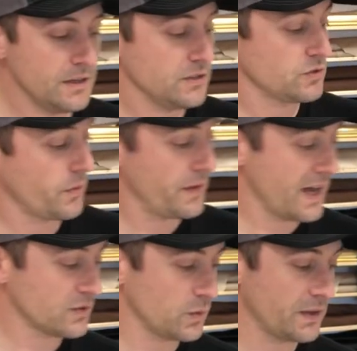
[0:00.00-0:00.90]
So
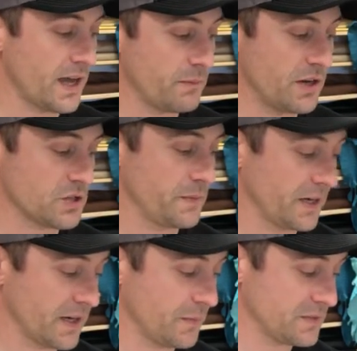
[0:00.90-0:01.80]
that's what that
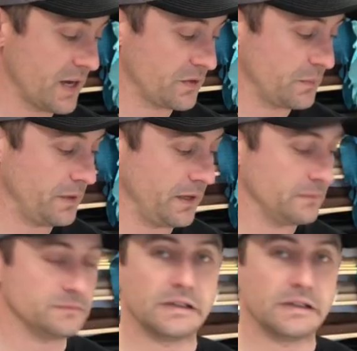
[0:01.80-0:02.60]
measurement comes out to be.